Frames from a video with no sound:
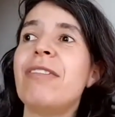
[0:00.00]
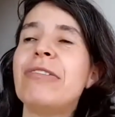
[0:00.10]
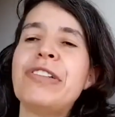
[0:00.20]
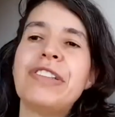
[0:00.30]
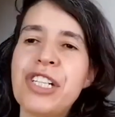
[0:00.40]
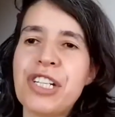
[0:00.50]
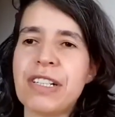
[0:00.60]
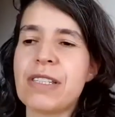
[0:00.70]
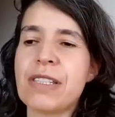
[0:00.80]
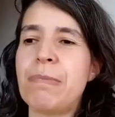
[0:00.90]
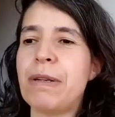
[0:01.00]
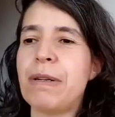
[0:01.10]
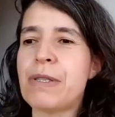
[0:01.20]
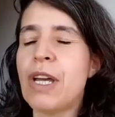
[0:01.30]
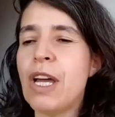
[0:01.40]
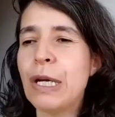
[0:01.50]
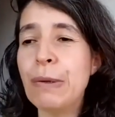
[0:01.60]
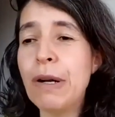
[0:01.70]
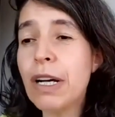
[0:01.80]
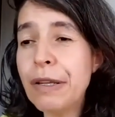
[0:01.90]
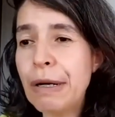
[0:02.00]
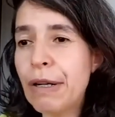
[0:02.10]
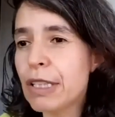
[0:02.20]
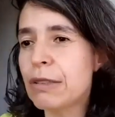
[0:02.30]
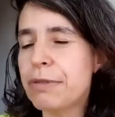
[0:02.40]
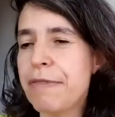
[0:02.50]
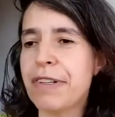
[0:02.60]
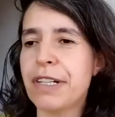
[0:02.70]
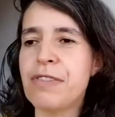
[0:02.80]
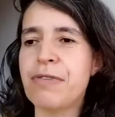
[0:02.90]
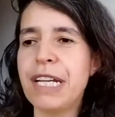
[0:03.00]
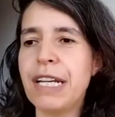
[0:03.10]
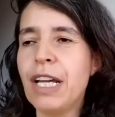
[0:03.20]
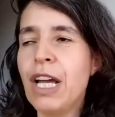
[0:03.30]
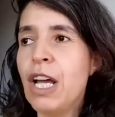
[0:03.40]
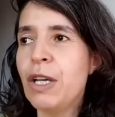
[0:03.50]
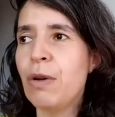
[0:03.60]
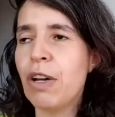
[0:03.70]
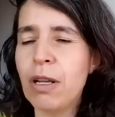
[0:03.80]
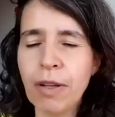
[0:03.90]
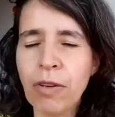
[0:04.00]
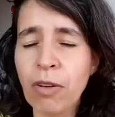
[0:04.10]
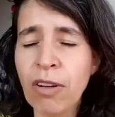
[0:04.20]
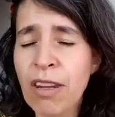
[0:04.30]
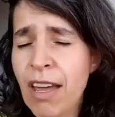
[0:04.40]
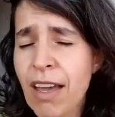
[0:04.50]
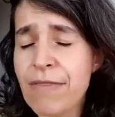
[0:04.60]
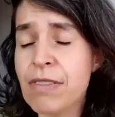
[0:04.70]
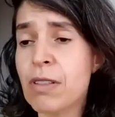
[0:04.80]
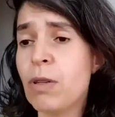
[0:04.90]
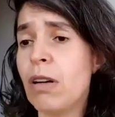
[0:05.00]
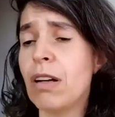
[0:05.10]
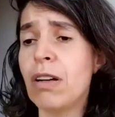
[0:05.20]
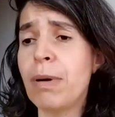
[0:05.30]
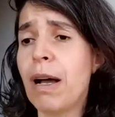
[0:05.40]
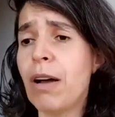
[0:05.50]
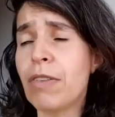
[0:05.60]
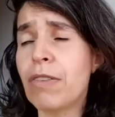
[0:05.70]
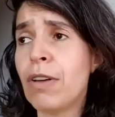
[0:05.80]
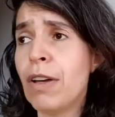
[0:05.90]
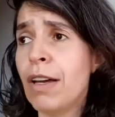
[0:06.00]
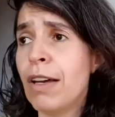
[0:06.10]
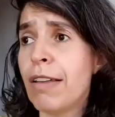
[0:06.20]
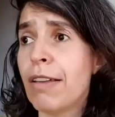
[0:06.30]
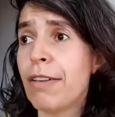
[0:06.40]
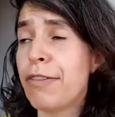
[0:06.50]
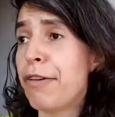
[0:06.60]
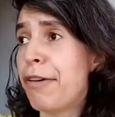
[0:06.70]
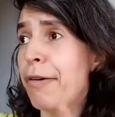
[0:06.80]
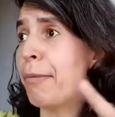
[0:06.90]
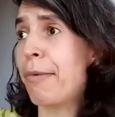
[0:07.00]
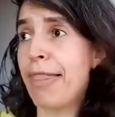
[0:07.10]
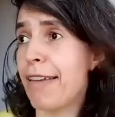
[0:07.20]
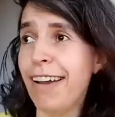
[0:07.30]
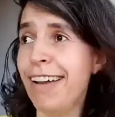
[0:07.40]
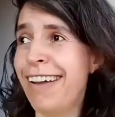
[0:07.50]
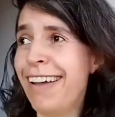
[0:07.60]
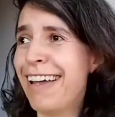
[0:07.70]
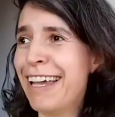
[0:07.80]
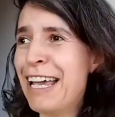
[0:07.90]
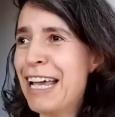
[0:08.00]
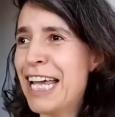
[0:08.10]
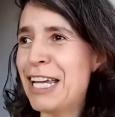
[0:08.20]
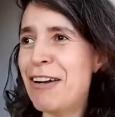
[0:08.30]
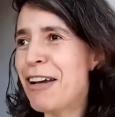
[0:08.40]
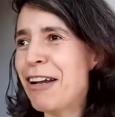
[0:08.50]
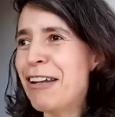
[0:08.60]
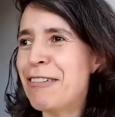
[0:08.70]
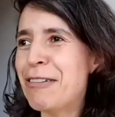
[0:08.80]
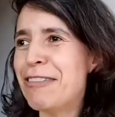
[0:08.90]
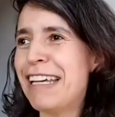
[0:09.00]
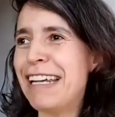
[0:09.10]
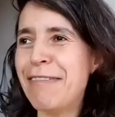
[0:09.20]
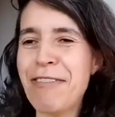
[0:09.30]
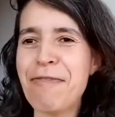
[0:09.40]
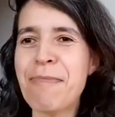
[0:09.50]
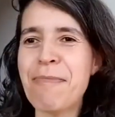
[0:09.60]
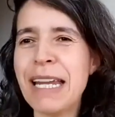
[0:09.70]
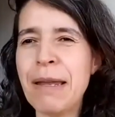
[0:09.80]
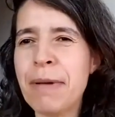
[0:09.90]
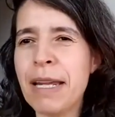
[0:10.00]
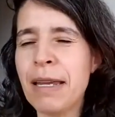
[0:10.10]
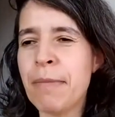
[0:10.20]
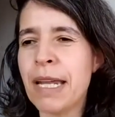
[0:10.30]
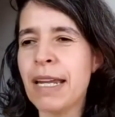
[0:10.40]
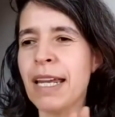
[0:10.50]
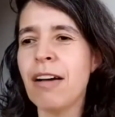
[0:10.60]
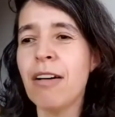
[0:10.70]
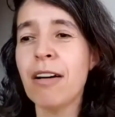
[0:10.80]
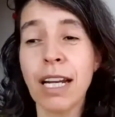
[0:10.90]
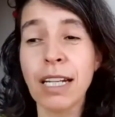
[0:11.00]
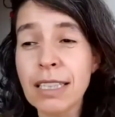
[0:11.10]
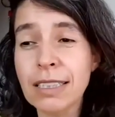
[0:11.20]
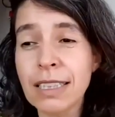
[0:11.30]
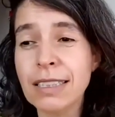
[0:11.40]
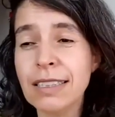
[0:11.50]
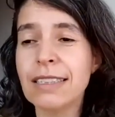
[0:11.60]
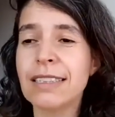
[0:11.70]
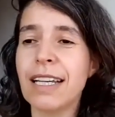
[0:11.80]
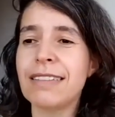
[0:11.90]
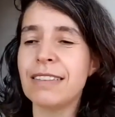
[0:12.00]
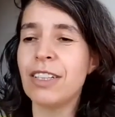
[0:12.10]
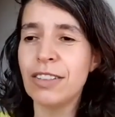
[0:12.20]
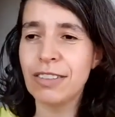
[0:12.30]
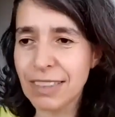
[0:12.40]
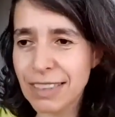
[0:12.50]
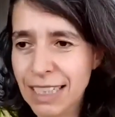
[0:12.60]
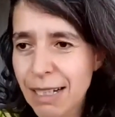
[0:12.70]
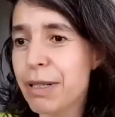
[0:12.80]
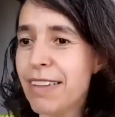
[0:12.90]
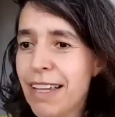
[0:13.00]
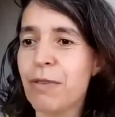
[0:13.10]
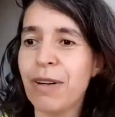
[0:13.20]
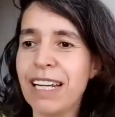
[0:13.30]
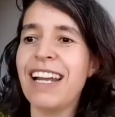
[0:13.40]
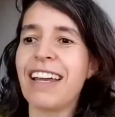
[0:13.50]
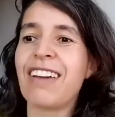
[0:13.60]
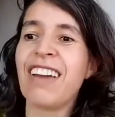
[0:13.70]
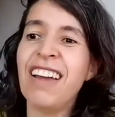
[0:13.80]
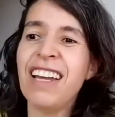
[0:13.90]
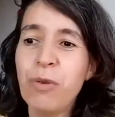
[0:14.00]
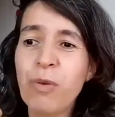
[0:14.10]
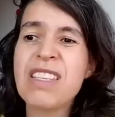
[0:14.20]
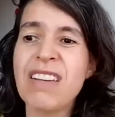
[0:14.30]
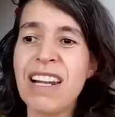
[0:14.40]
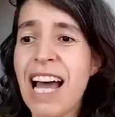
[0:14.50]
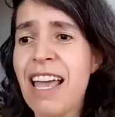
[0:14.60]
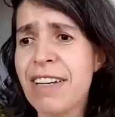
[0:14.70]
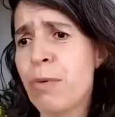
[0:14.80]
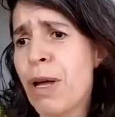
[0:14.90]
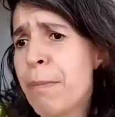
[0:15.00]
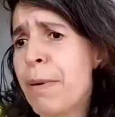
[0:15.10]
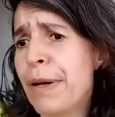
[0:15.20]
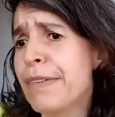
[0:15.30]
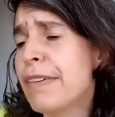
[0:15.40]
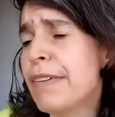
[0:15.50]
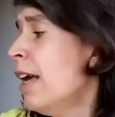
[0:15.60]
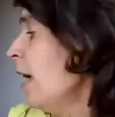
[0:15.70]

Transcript: good teachers, because you learn a lot with gut string. You learn about your nerves. You learn about the weather. You learn to deal with many organic things that's not still, but that really, like, it was alive at one point.